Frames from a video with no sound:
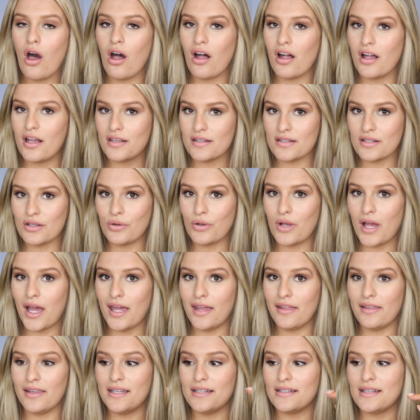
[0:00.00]
Also,
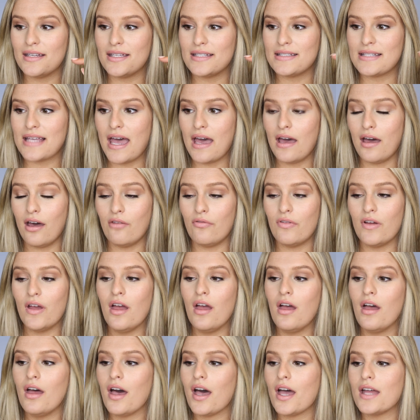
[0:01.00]
Kylie does have
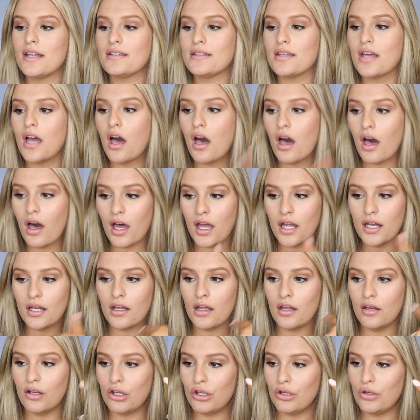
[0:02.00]
a ton
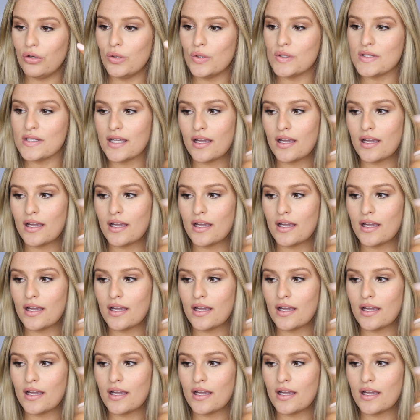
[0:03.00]
of nudes.